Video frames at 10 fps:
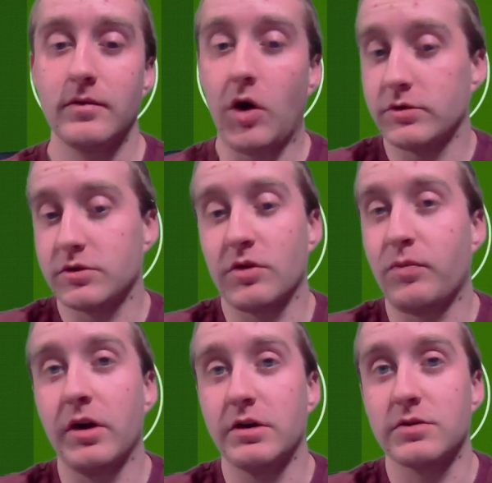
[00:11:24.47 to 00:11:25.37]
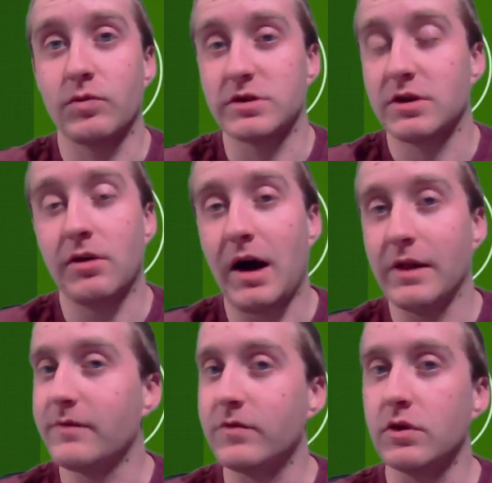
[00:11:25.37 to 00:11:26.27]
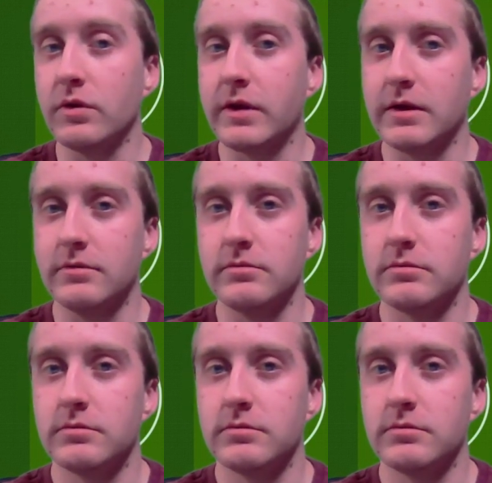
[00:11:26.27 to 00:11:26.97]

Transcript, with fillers: Also, the players were still on the field and